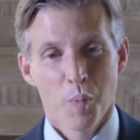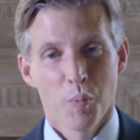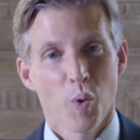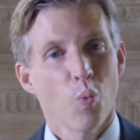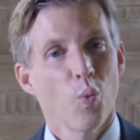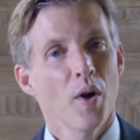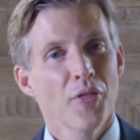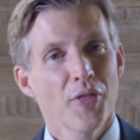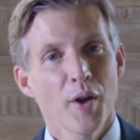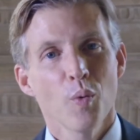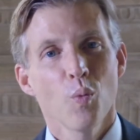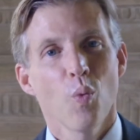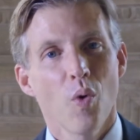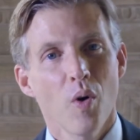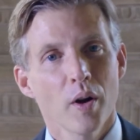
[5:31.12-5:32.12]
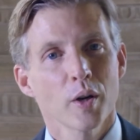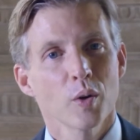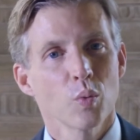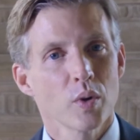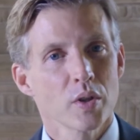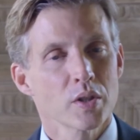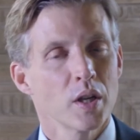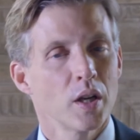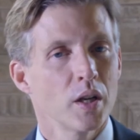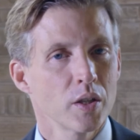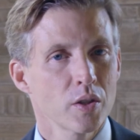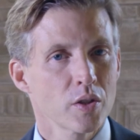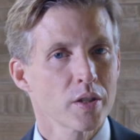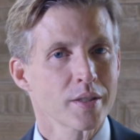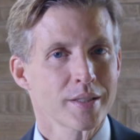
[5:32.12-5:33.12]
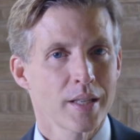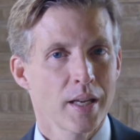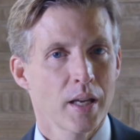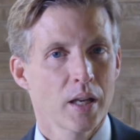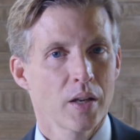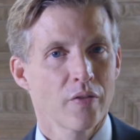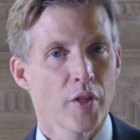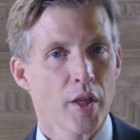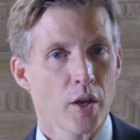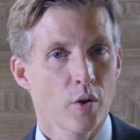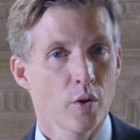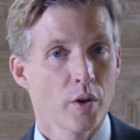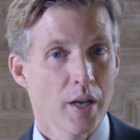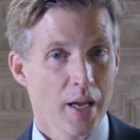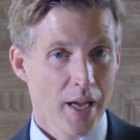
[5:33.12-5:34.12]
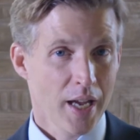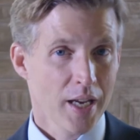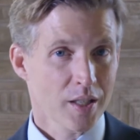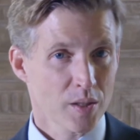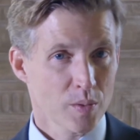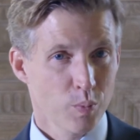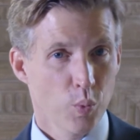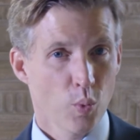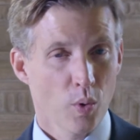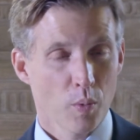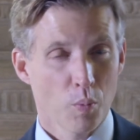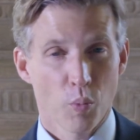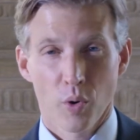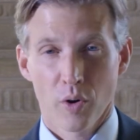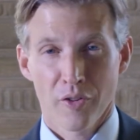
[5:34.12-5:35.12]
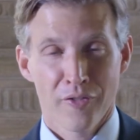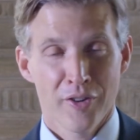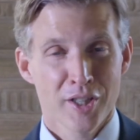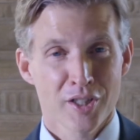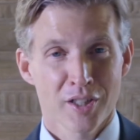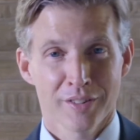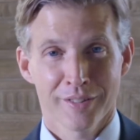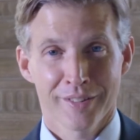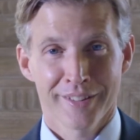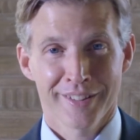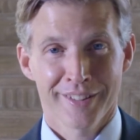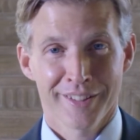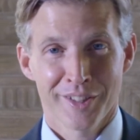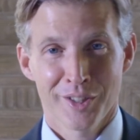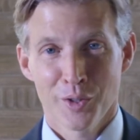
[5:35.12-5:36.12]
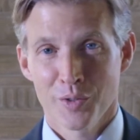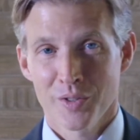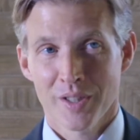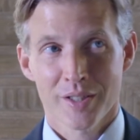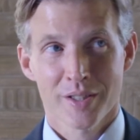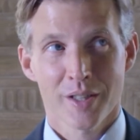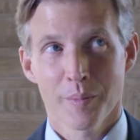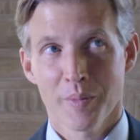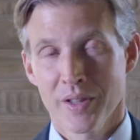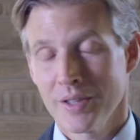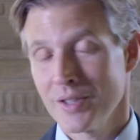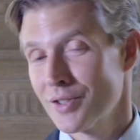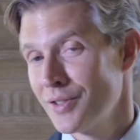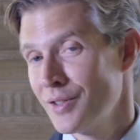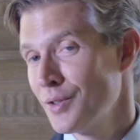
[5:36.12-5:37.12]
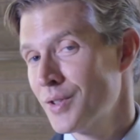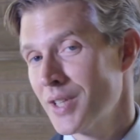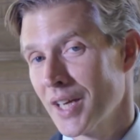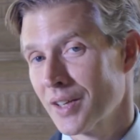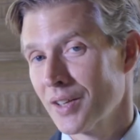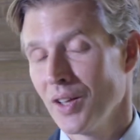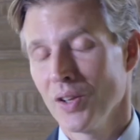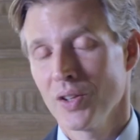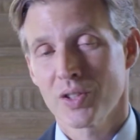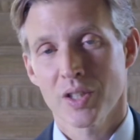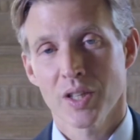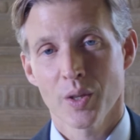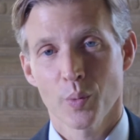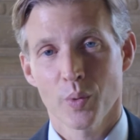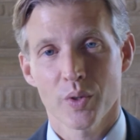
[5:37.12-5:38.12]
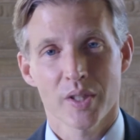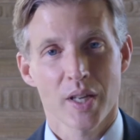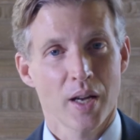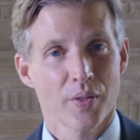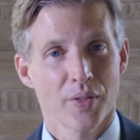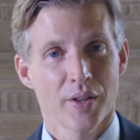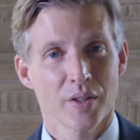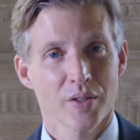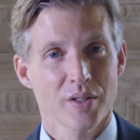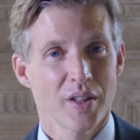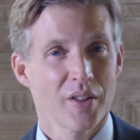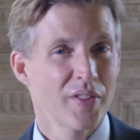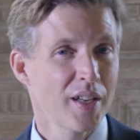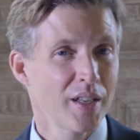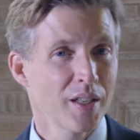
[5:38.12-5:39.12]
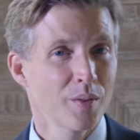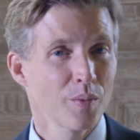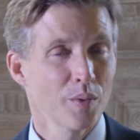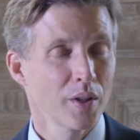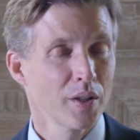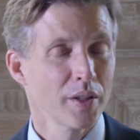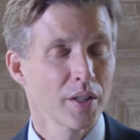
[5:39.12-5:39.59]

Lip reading: But what they wanted was to understand if they could export more efficiently using some of this new technology that was out there that they didn't really